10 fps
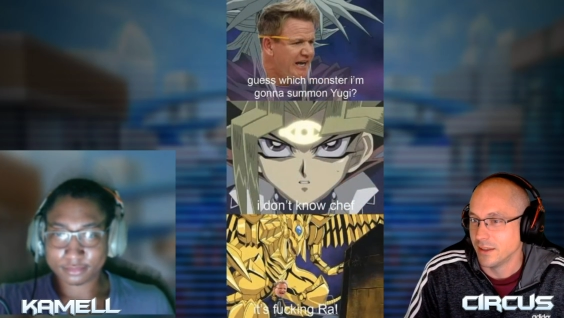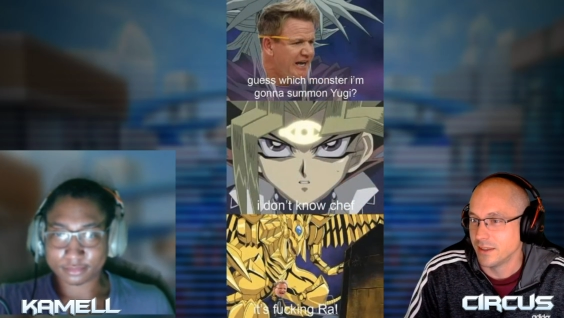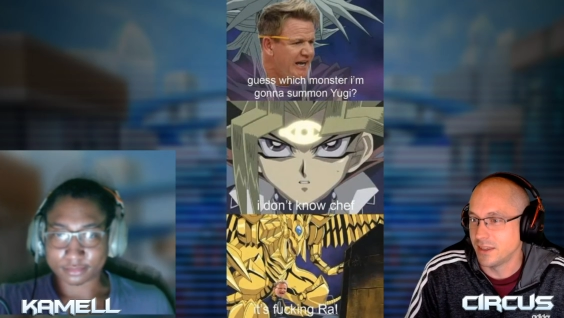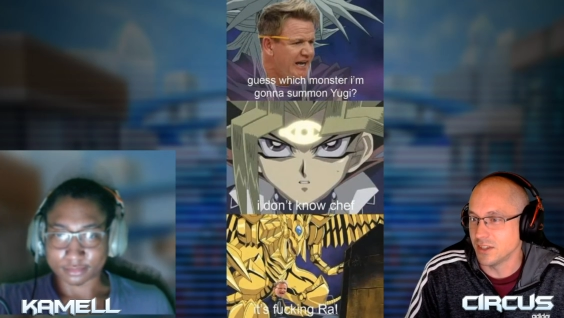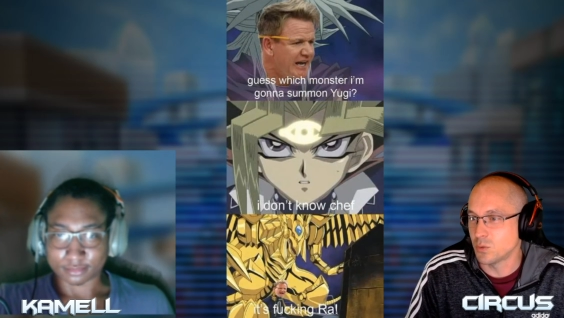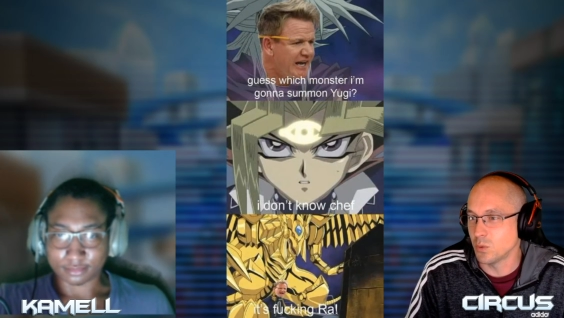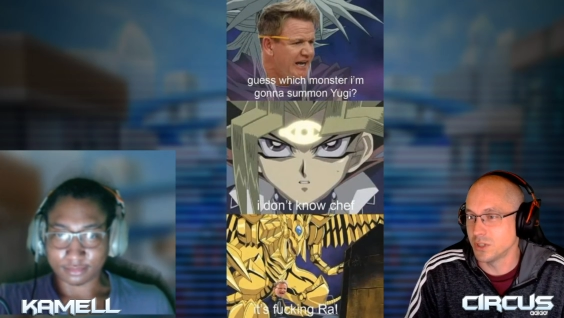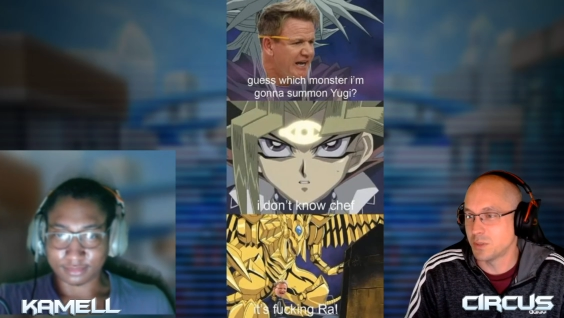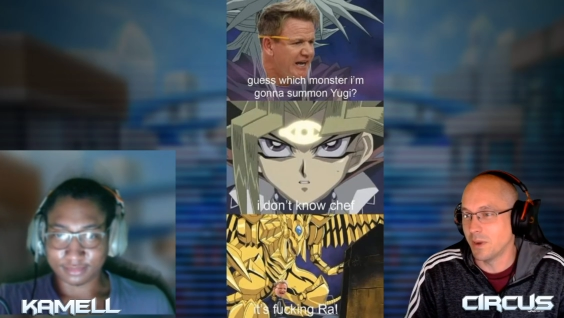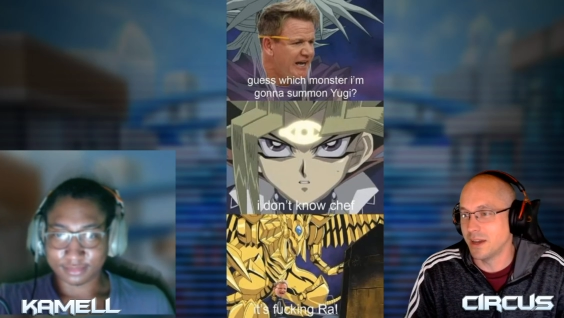Speaker 1: Guess
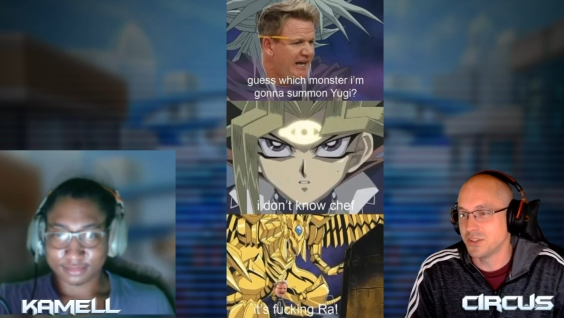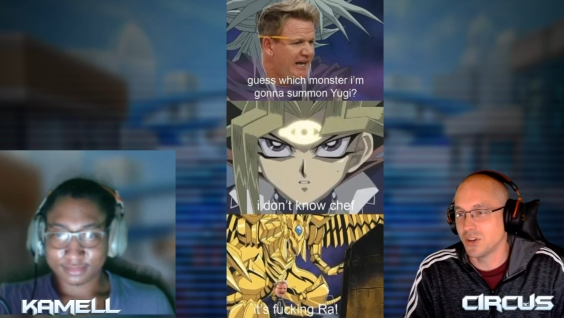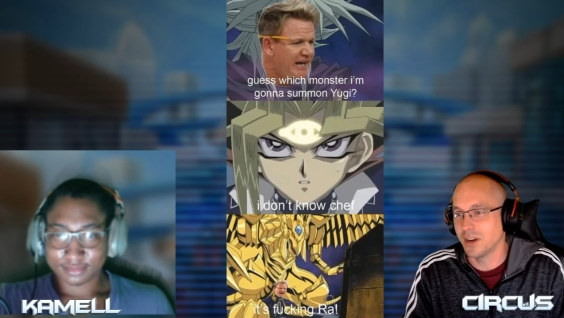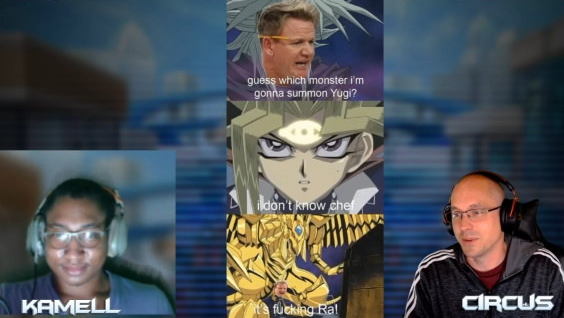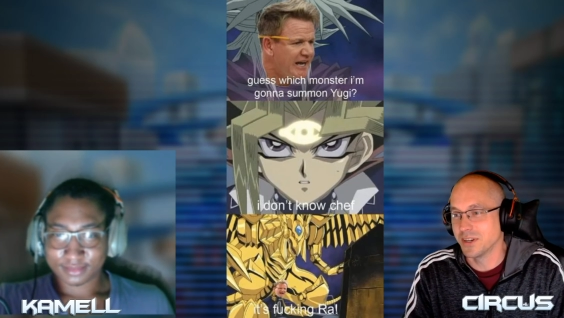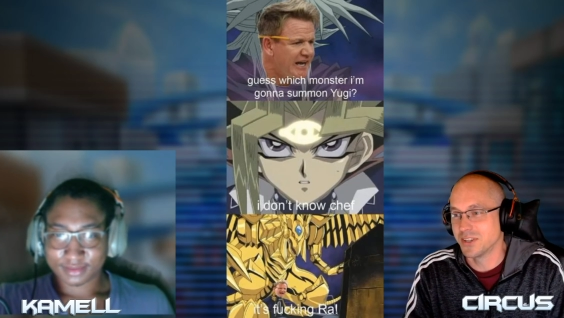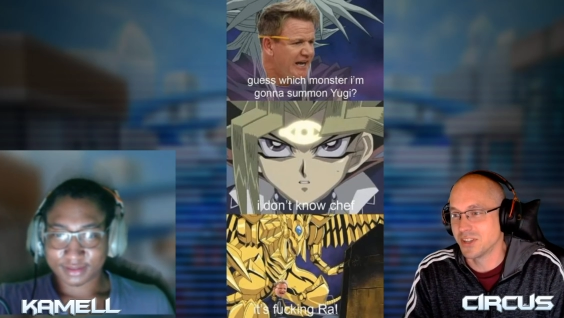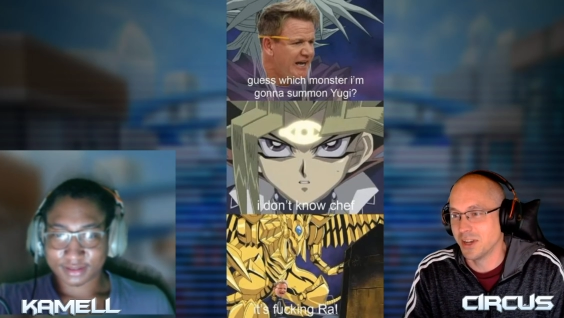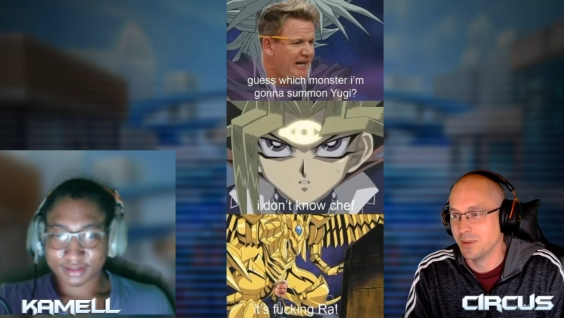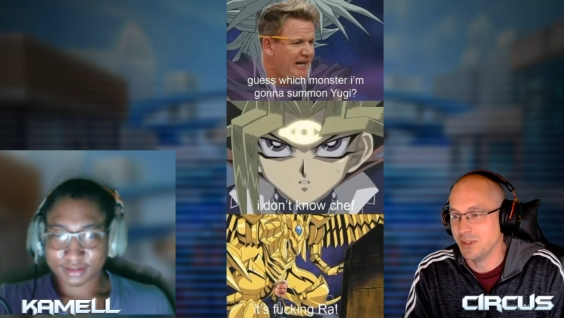which monster I'm gonna
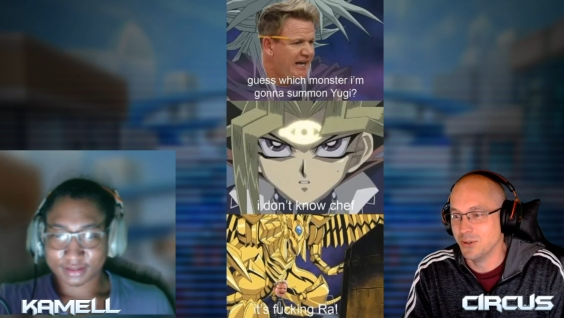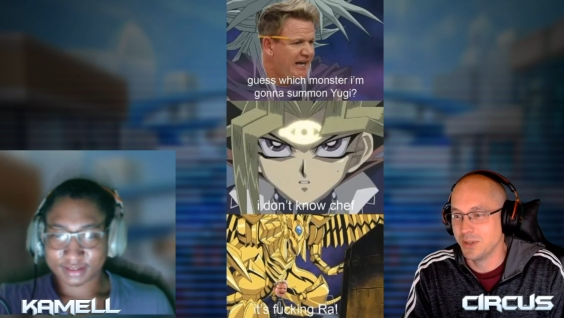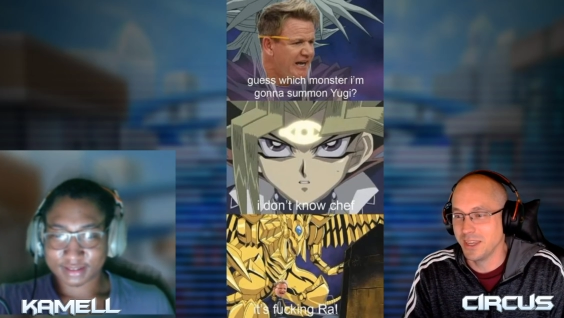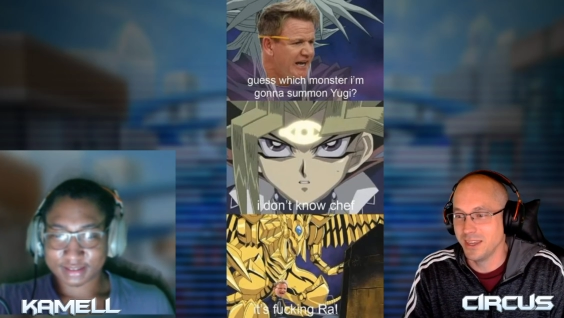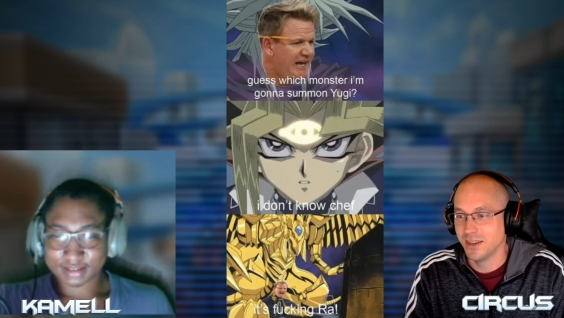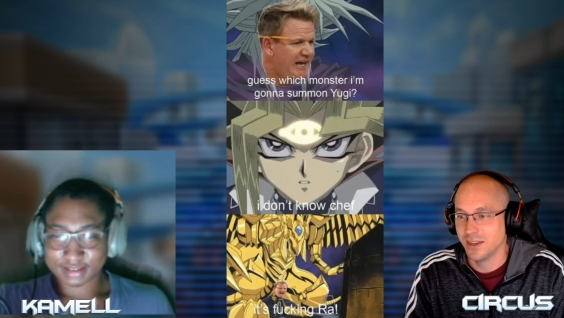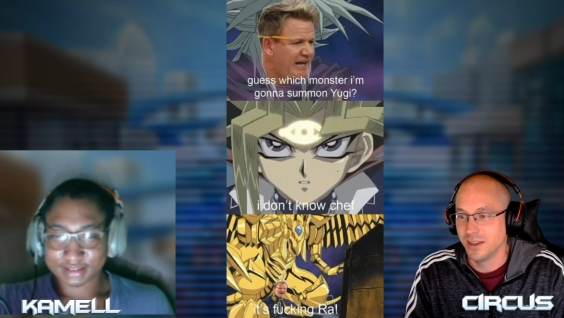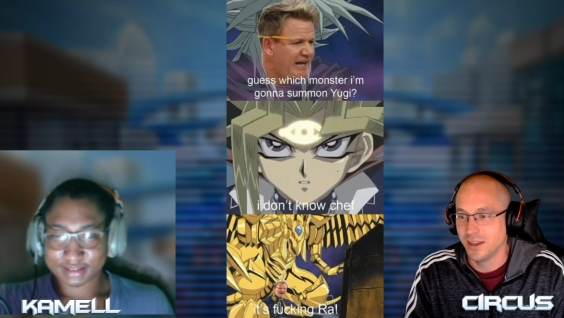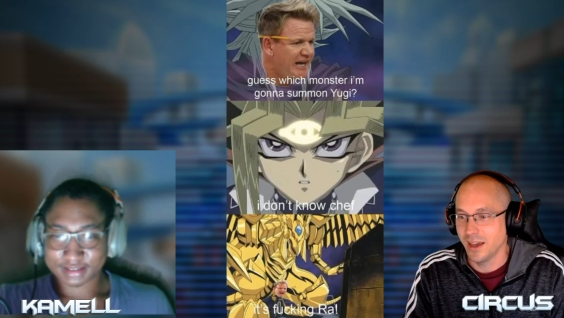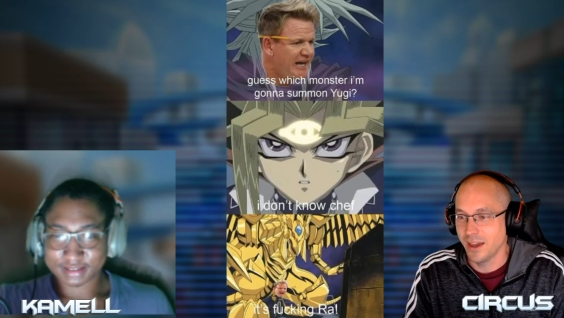summon, Yugi?
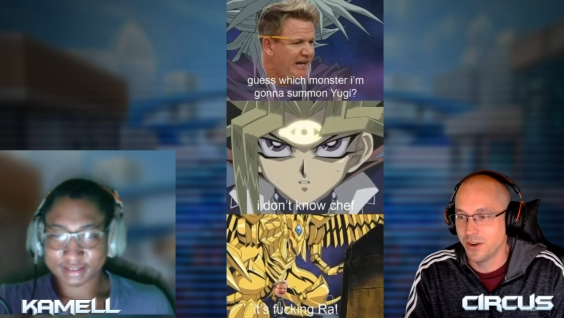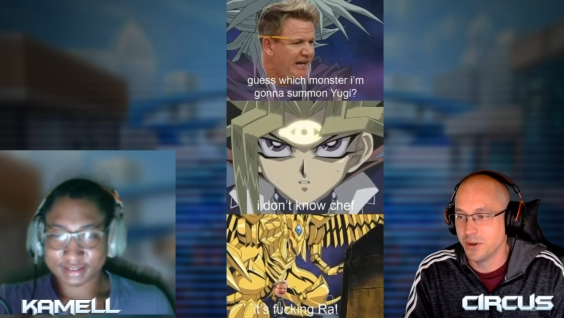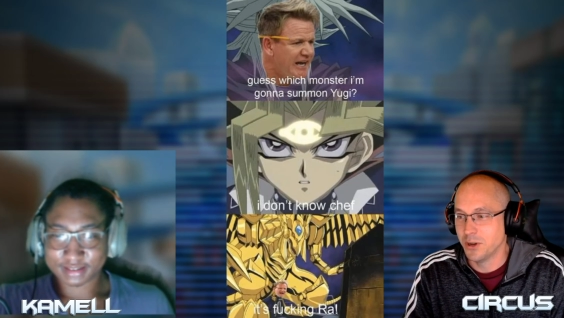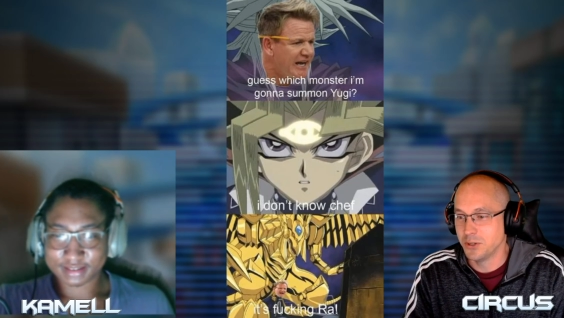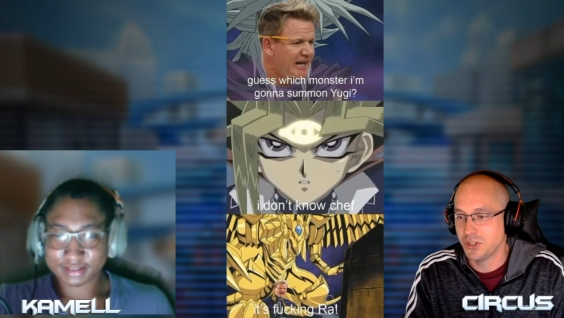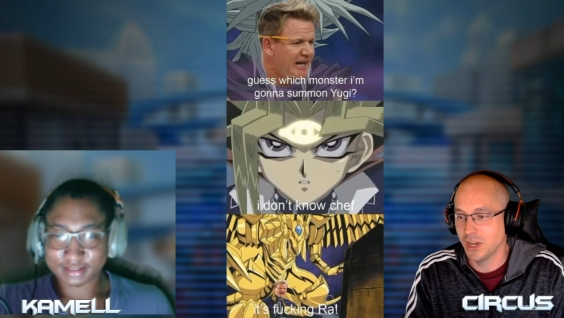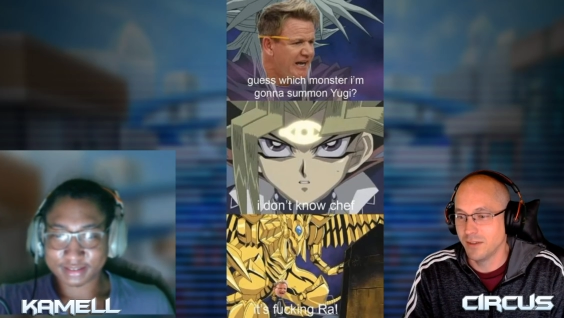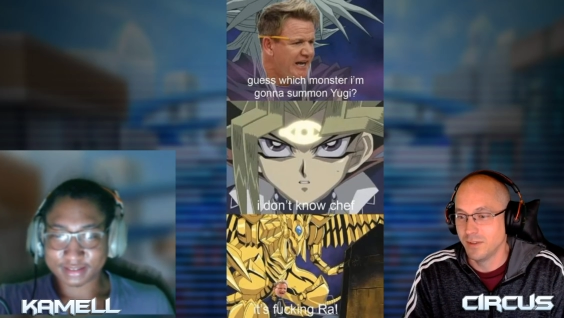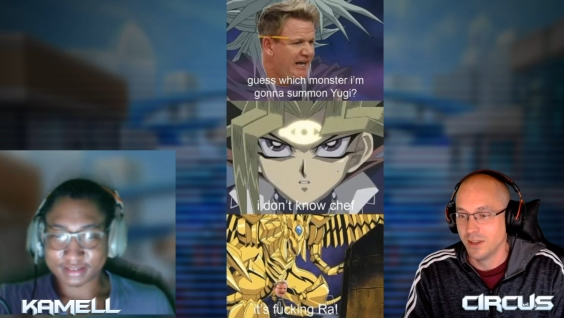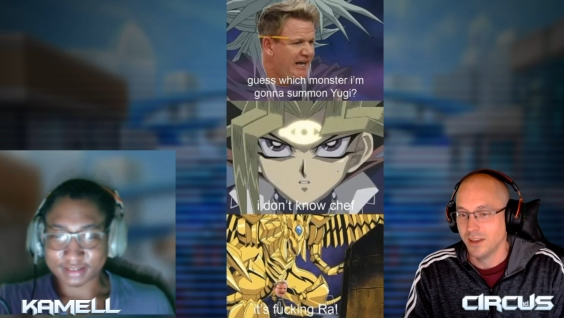I don't know, Chef.
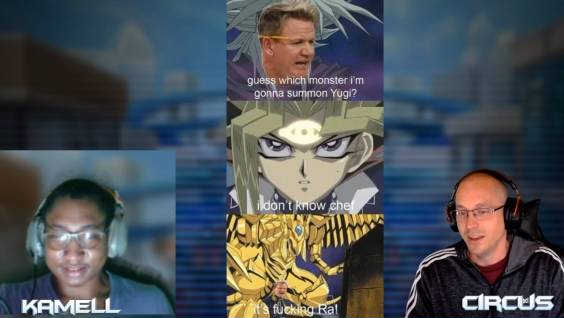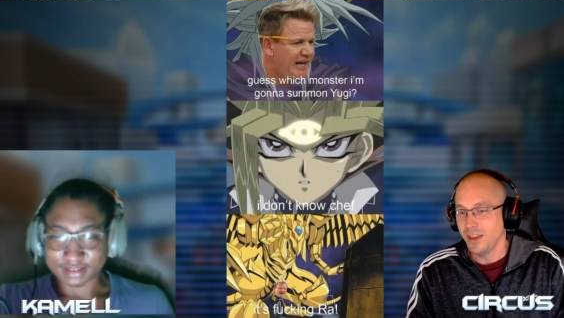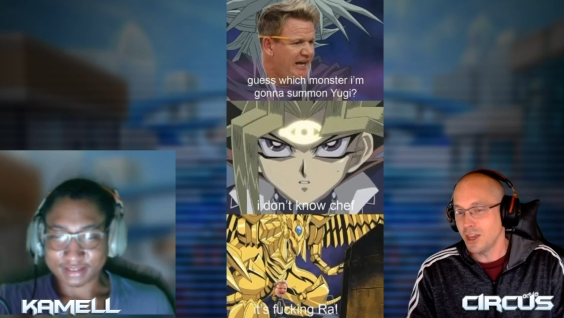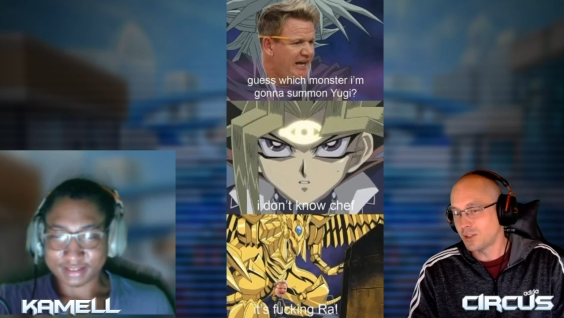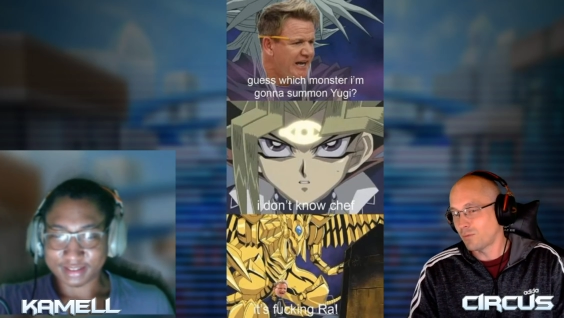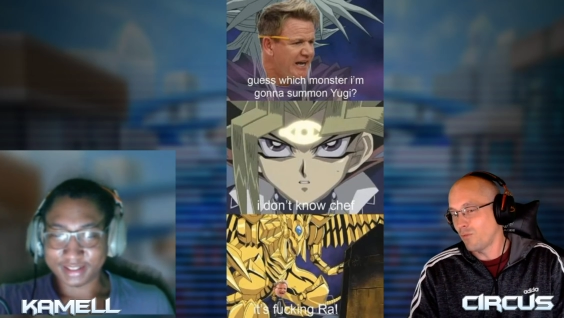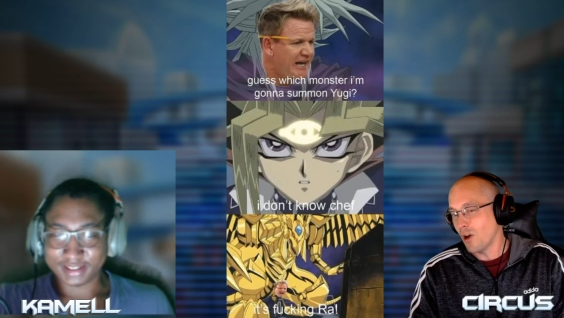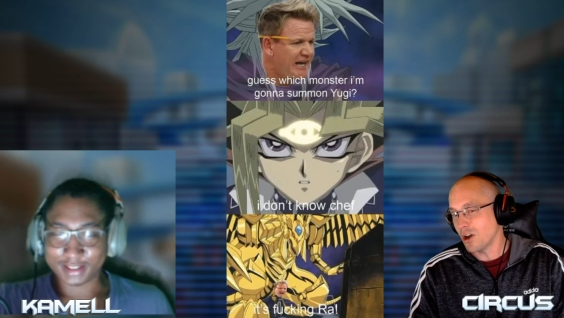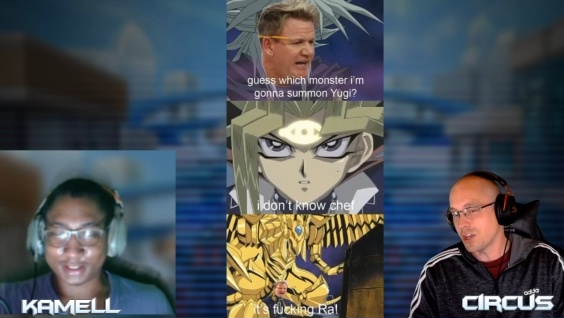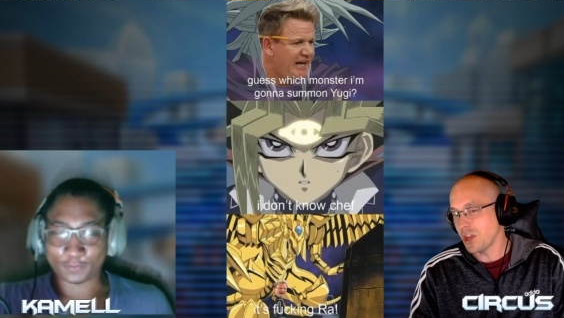It's
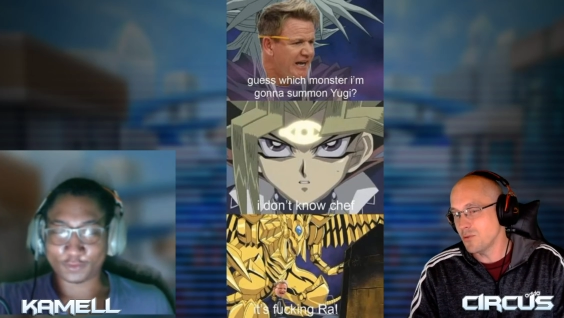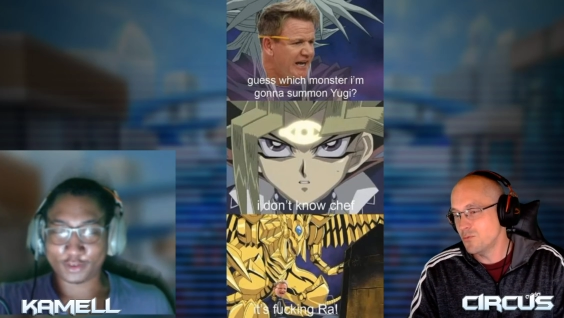fucking